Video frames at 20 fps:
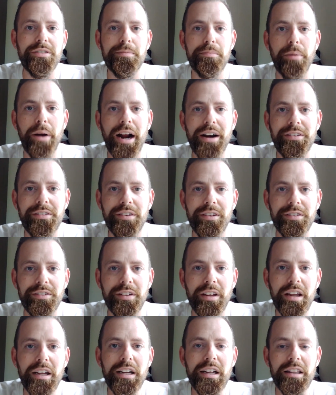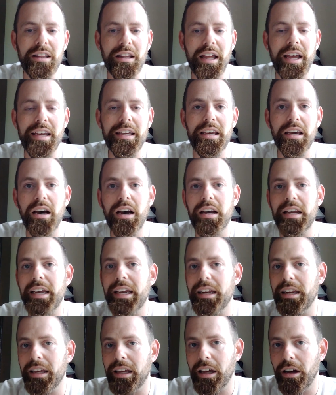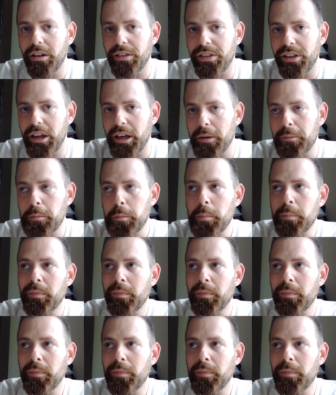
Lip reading: practices like eating healthy